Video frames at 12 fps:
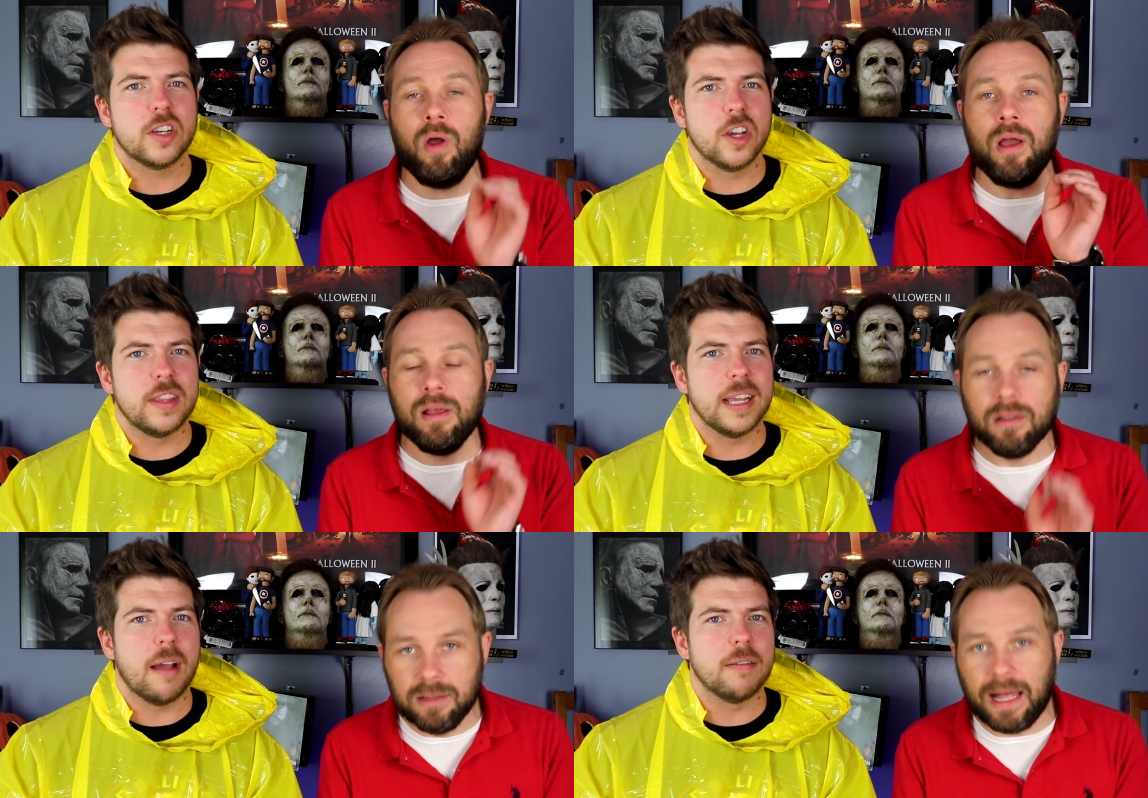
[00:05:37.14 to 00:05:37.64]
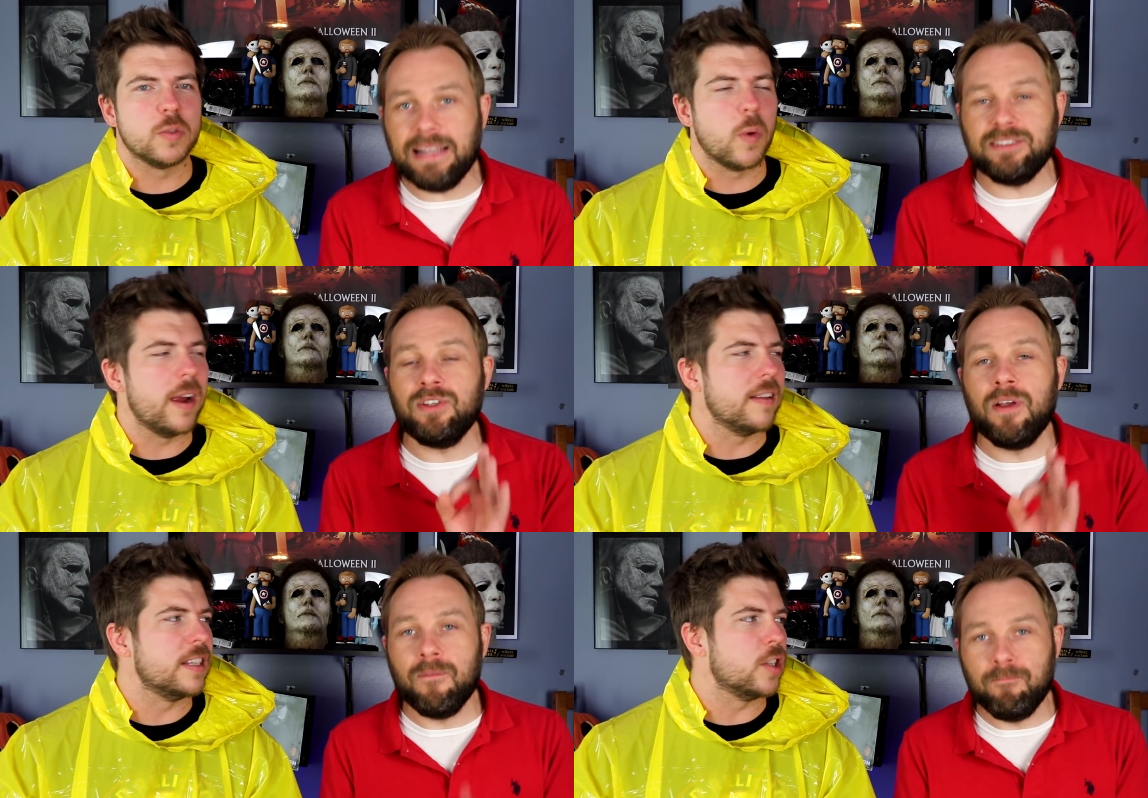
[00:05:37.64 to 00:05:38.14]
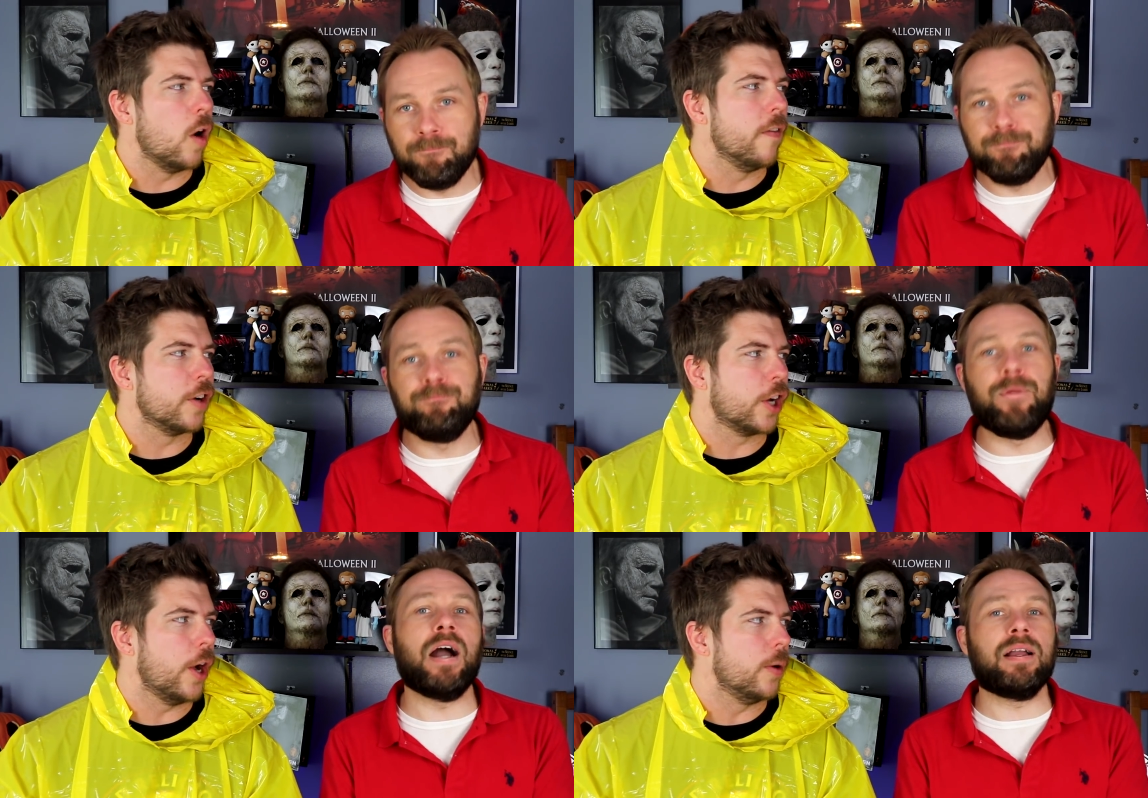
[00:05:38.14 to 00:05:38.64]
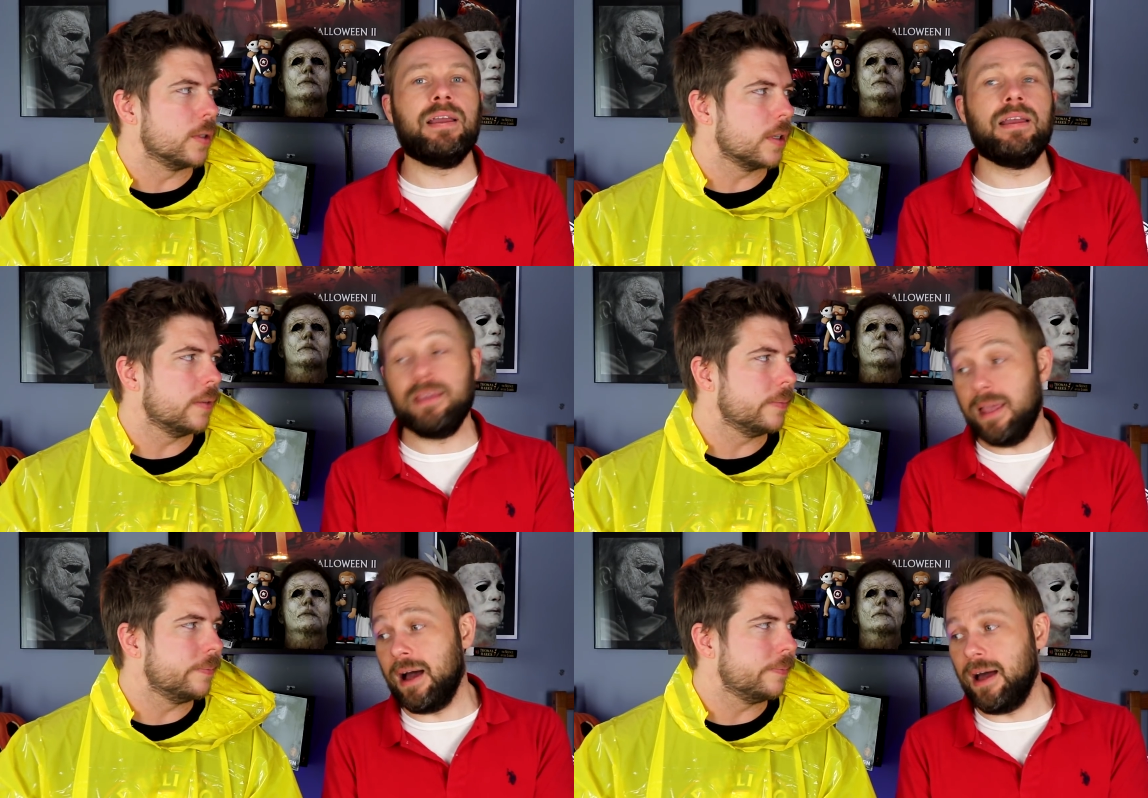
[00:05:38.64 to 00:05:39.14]
Speaker 1: It's a good thing I Let's was wearing this overcoat.
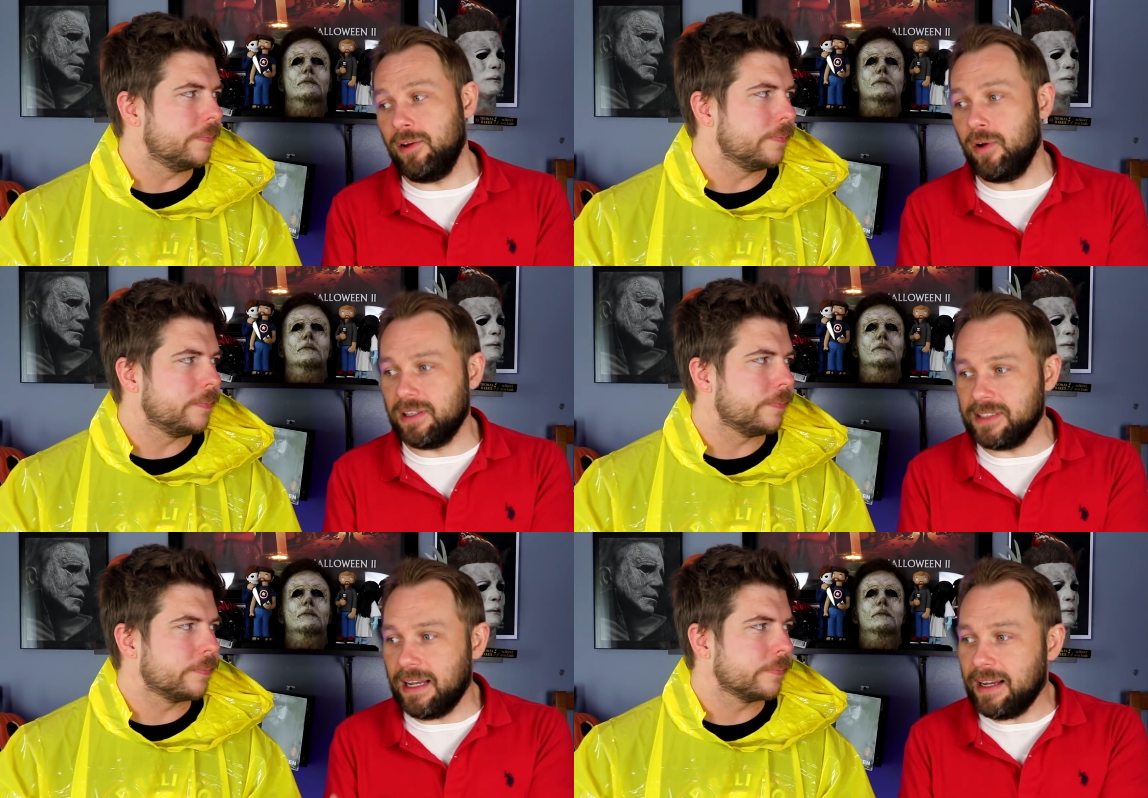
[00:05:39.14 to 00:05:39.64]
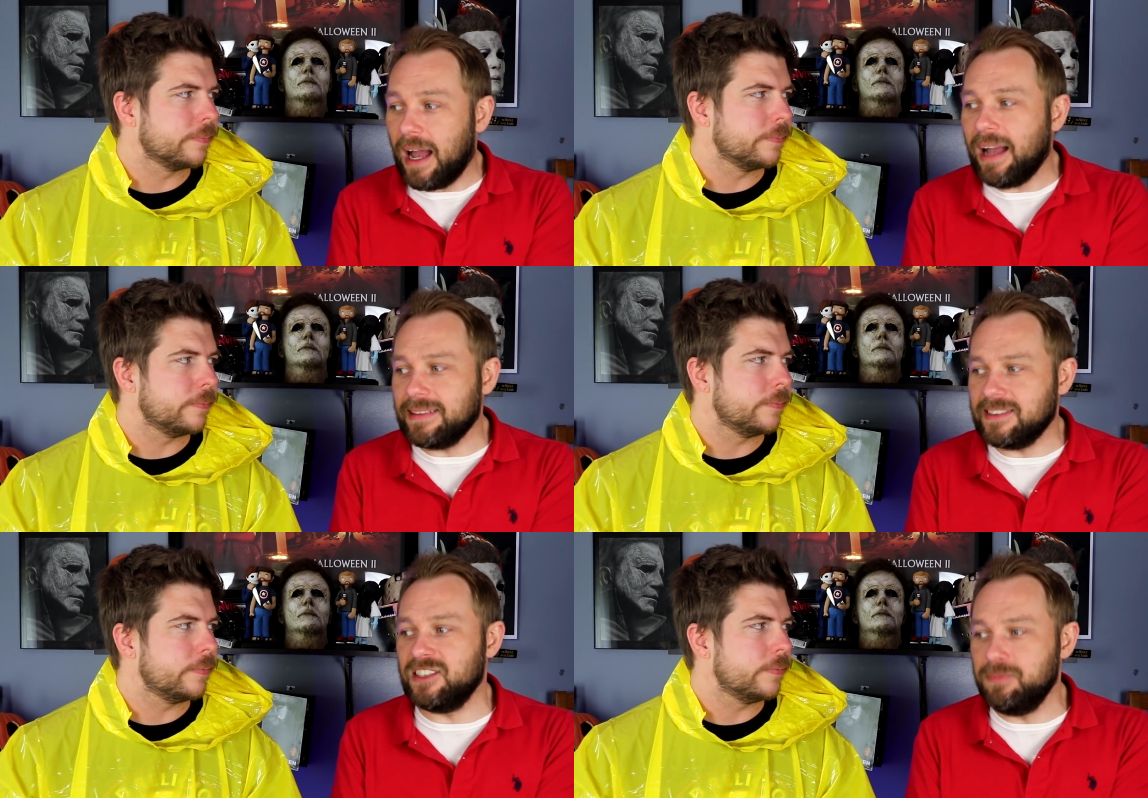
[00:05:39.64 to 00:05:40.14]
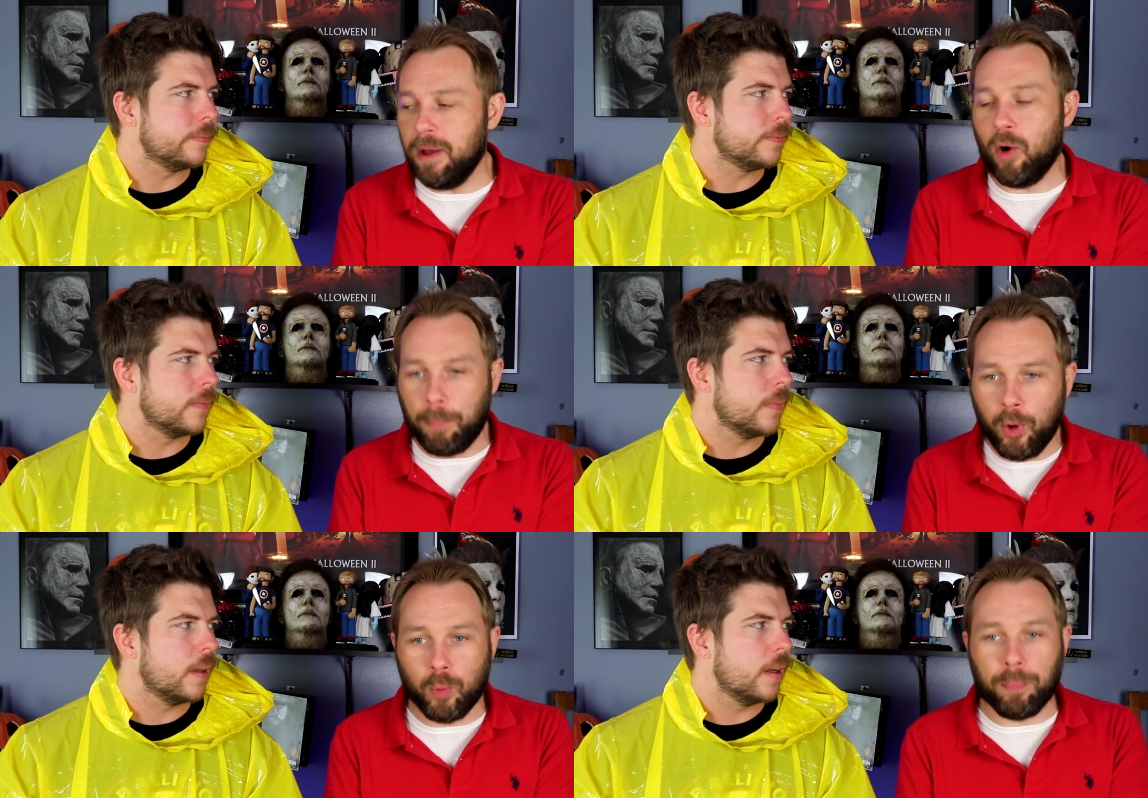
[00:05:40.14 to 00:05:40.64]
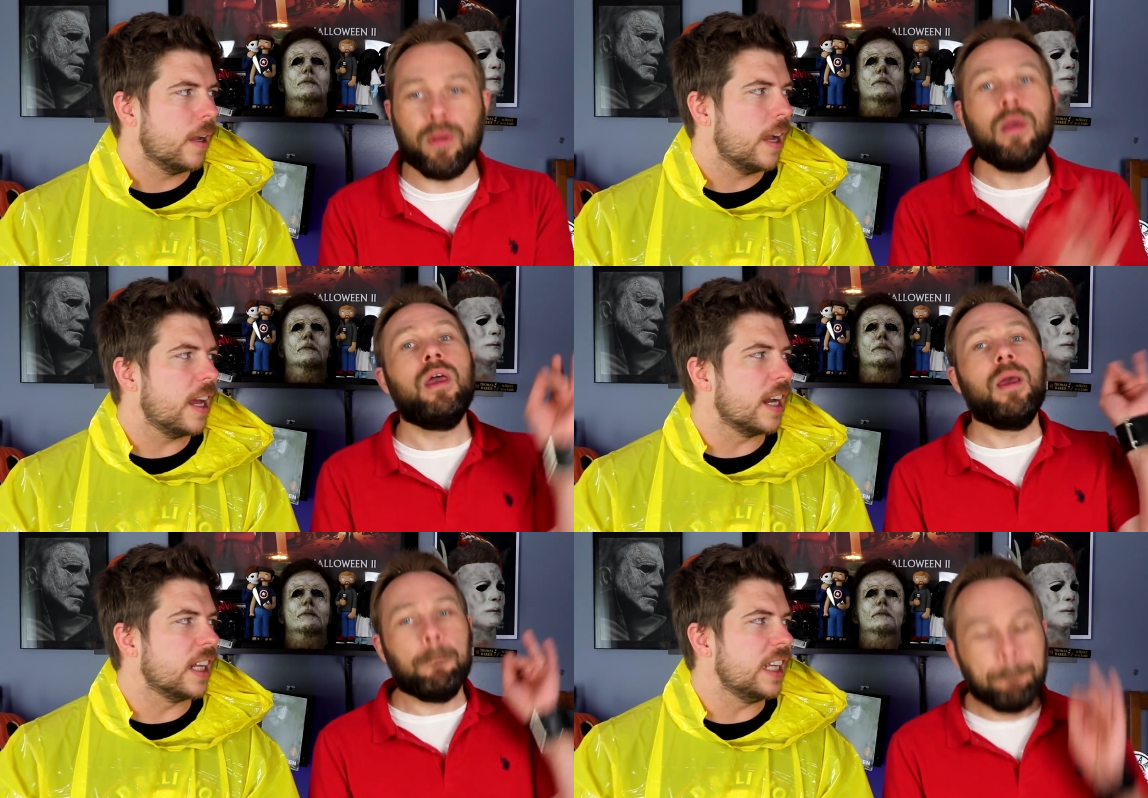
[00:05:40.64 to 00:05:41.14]
Fucking yeah, I know, because I, I could smell poop. I
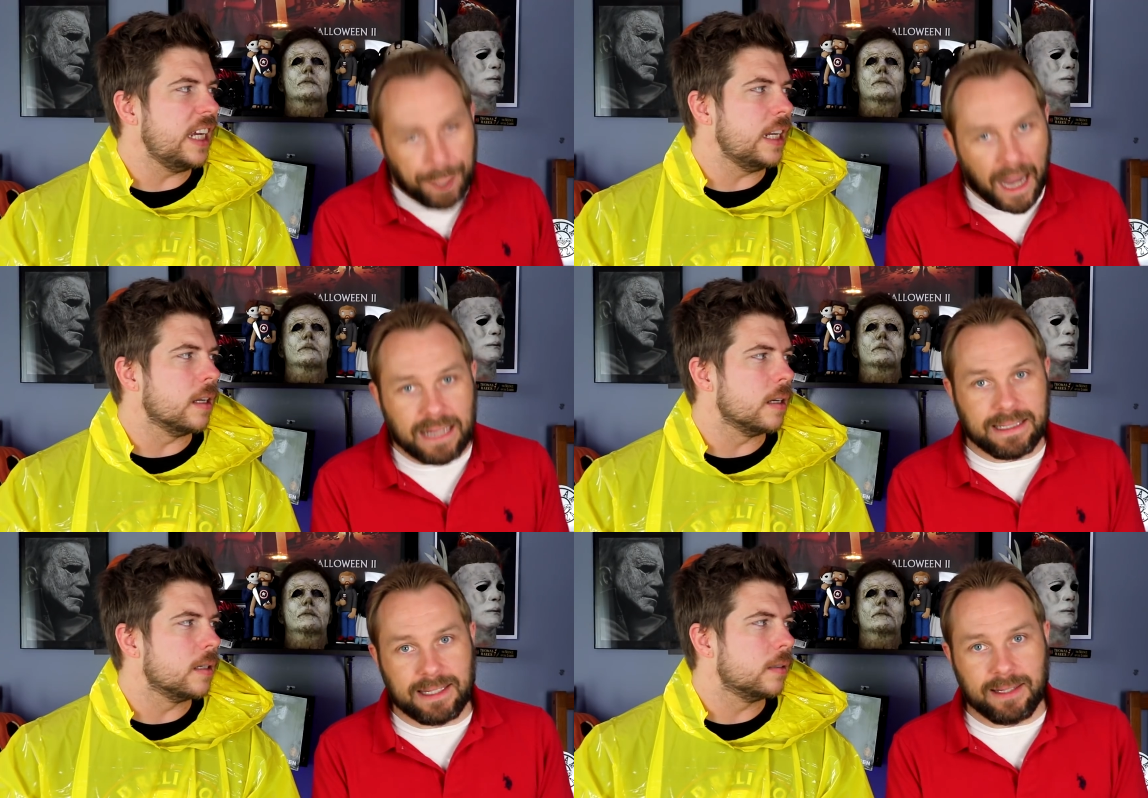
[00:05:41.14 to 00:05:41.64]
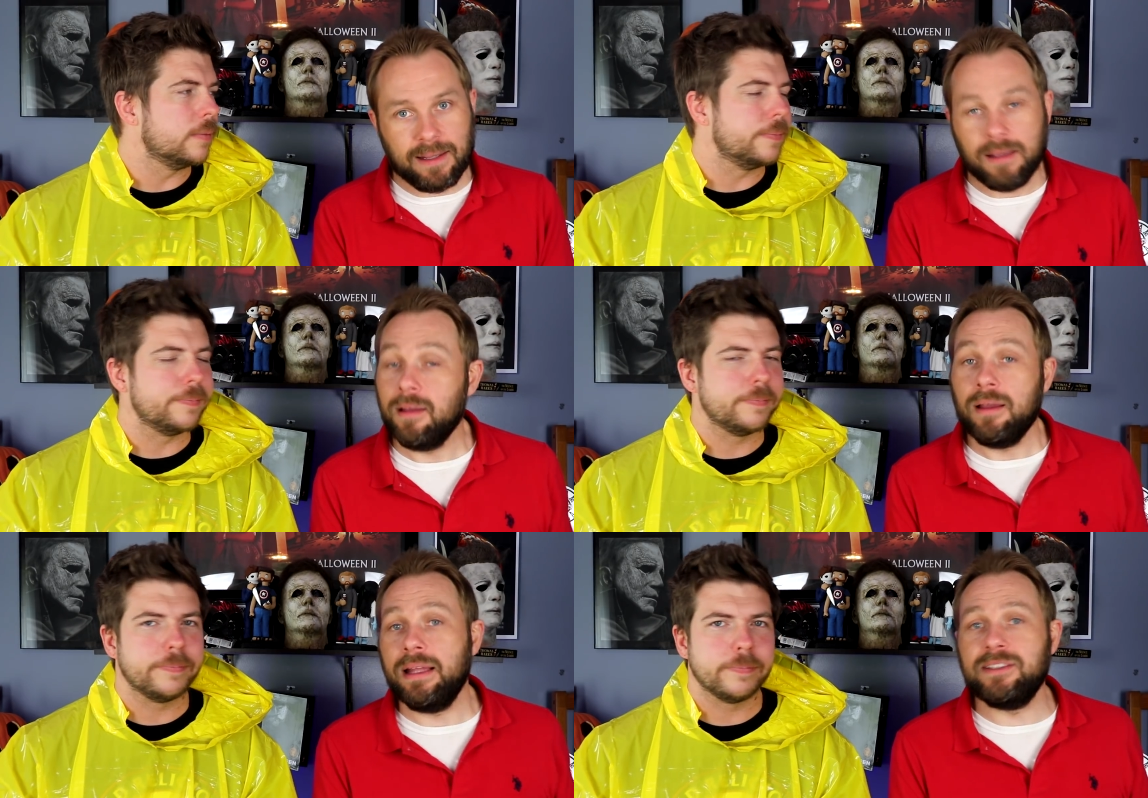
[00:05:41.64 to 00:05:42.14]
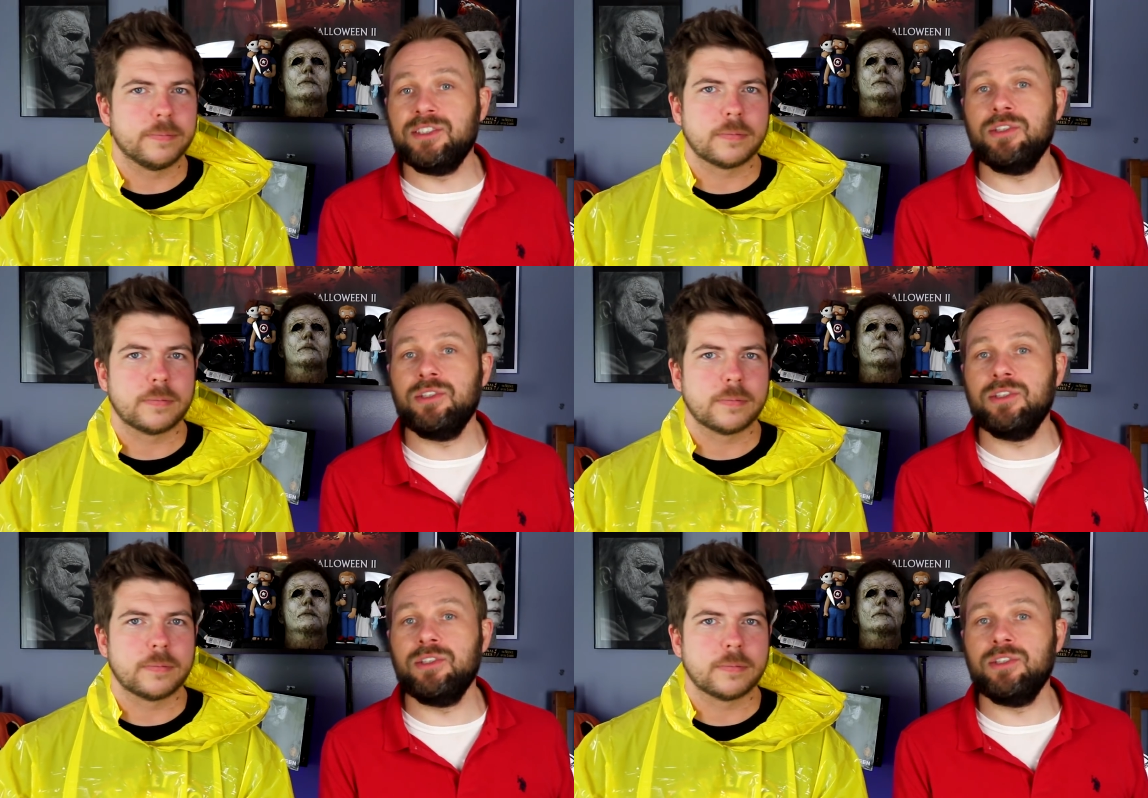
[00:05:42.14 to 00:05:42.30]
gotta clean. But it's